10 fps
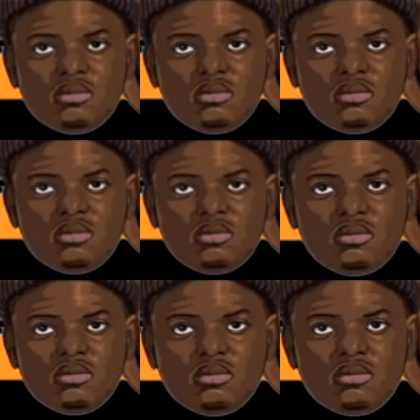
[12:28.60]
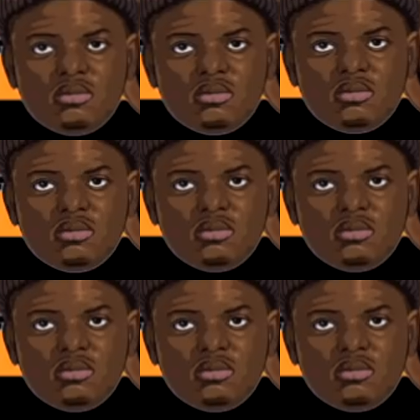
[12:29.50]

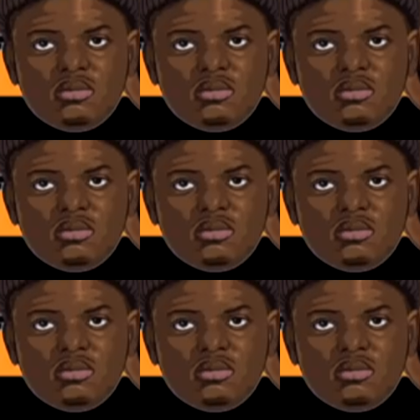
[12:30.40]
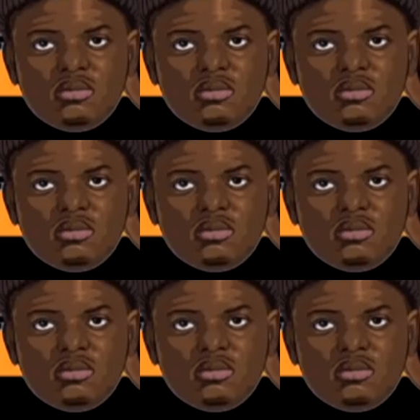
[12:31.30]

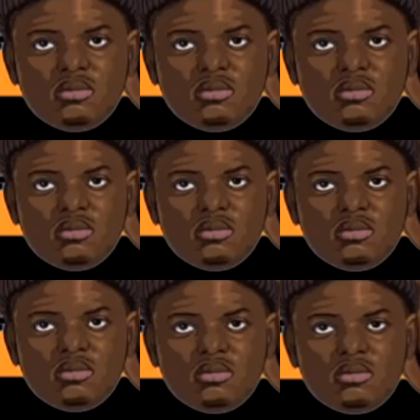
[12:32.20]
(silent)